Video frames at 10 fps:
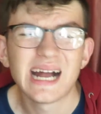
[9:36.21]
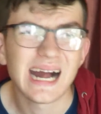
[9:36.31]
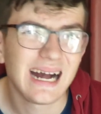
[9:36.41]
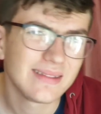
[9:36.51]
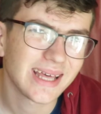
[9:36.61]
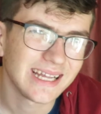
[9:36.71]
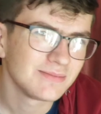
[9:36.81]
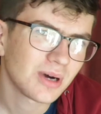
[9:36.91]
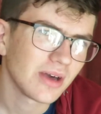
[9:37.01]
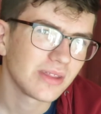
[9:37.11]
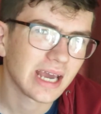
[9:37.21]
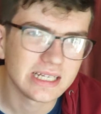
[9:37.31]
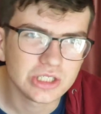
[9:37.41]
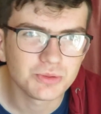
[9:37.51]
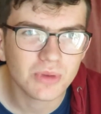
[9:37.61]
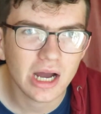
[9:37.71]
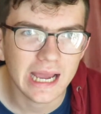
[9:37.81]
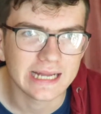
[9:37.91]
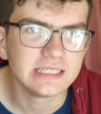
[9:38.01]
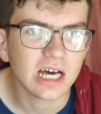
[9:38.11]
and then by the end you might
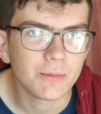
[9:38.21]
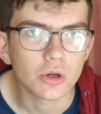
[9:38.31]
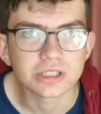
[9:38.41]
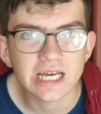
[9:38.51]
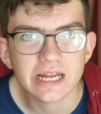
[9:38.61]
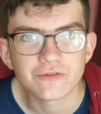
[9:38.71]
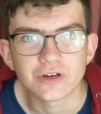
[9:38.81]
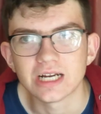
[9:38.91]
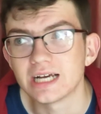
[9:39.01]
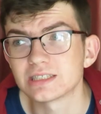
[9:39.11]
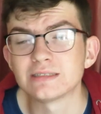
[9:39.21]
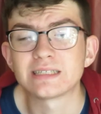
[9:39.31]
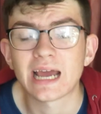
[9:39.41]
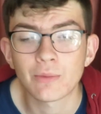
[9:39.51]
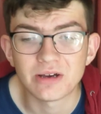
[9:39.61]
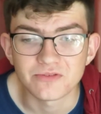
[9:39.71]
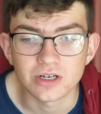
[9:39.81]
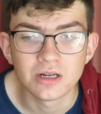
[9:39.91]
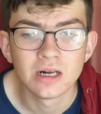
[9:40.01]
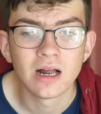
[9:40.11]
end up on 10 free lessons.
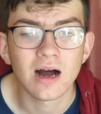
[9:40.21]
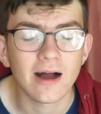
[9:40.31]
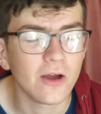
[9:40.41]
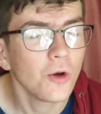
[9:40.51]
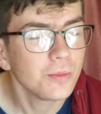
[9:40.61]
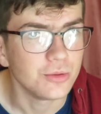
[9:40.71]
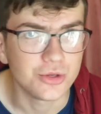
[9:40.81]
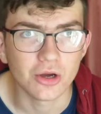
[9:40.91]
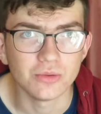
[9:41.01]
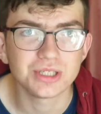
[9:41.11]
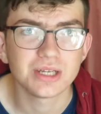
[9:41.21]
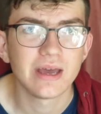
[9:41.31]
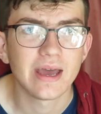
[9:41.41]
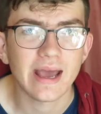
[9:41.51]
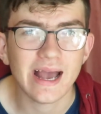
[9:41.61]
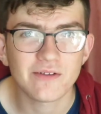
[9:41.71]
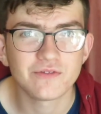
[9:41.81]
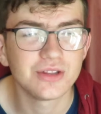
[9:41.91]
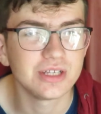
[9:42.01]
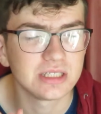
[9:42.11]
However, I hope you don't
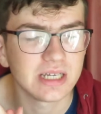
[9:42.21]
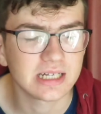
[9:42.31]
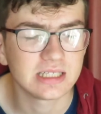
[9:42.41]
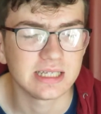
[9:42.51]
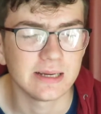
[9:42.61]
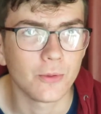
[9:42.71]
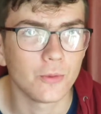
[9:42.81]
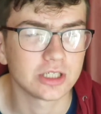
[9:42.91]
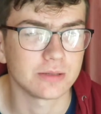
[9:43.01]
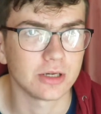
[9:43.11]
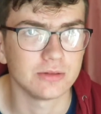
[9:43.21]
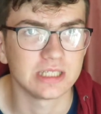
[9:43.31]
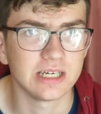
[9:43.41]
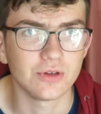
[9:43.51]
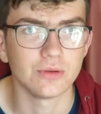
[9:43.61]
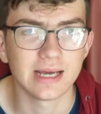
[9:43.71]
after this next tip, which I'm going to give you